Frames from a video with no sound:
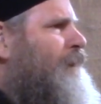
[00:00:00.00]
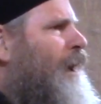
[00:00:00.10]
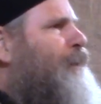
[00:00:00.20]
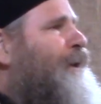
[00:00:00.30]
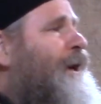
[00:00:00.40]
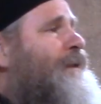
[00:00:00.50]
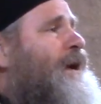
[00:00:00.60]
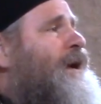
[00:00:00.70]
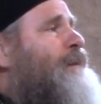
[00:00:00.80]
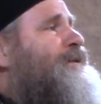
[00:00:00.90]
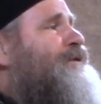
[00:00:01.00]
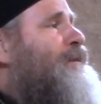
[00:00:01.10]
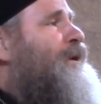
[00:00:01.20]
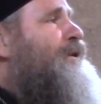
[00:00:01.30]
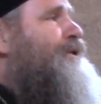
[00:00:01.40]
a prayer that comes
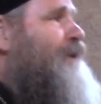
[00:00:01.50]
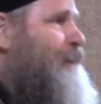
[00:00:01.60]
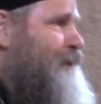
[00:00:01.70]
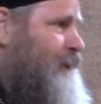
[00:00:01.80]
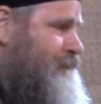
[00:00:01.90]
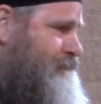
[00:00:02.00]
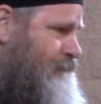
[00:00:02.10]
from Scripture,